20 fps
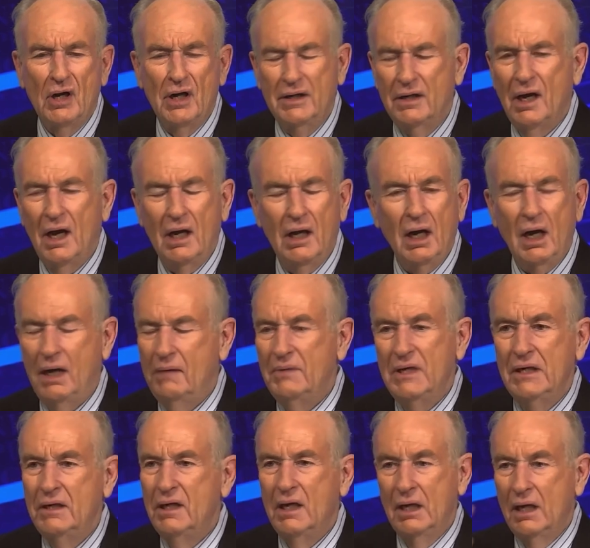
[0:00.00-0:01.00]
And I
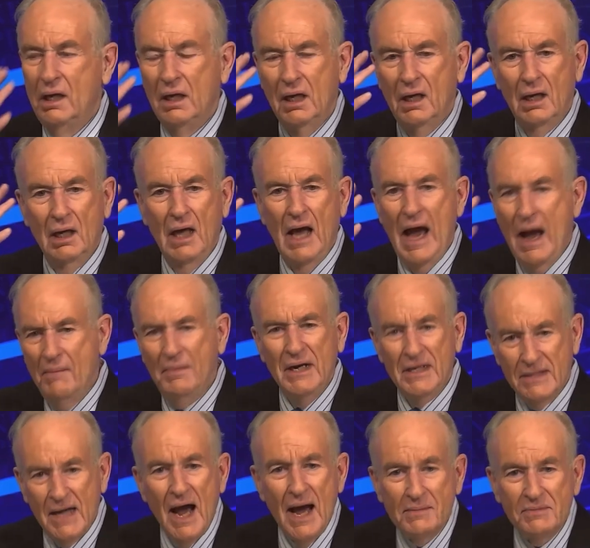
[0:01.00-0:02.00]
mean, how many
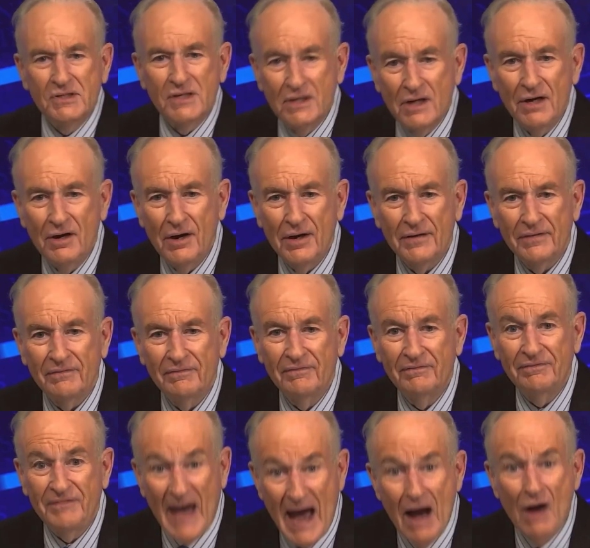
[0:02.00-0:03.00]
times do you hear it?
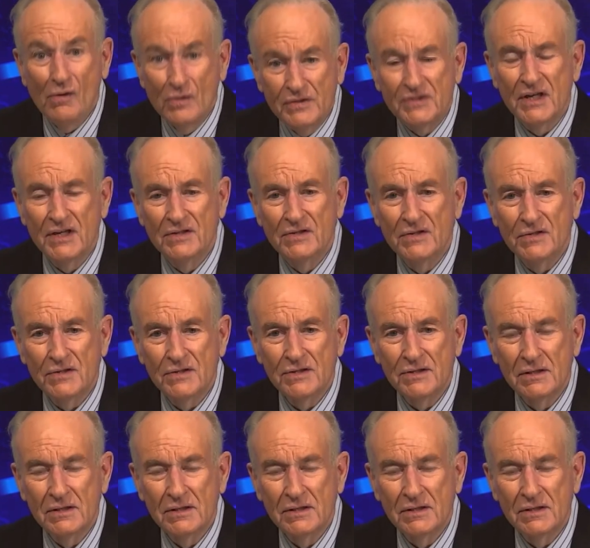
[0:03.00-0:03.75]
Thousands.